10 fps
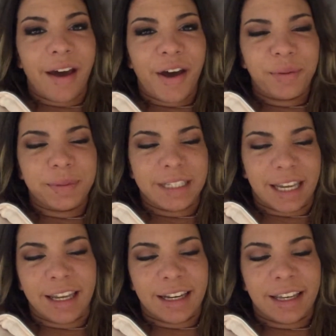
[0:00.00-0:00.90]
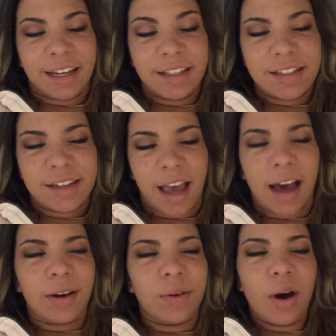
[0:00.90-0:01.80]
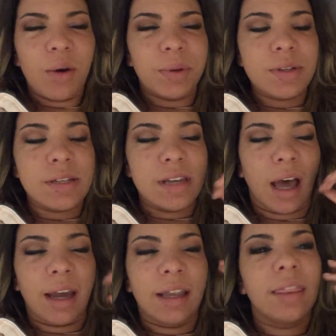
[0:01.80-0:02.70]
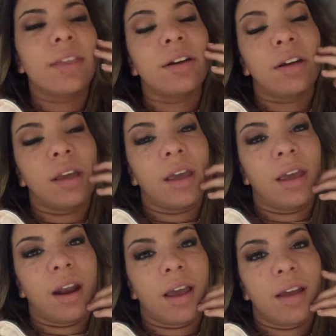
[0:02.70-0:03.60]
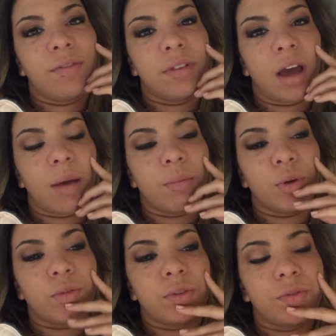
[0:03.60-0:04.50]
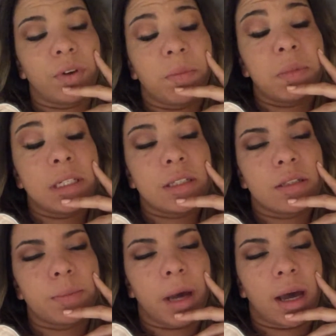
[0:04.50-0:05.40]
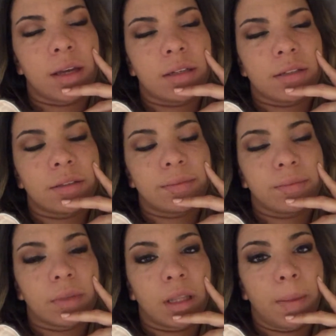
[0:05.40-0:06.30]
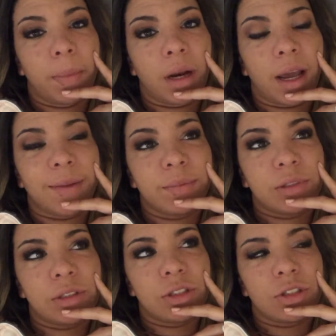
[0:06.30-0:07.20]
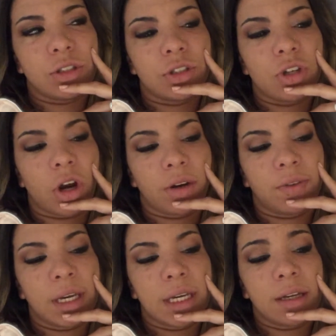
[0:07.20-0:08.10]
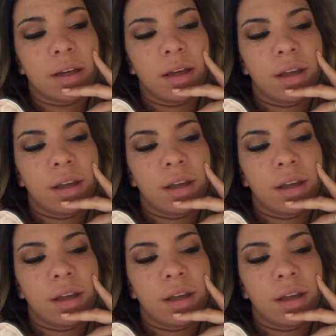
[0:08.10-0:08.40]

Update, it is now almost 9:30 and I have not moved from this spot, but I'm starving,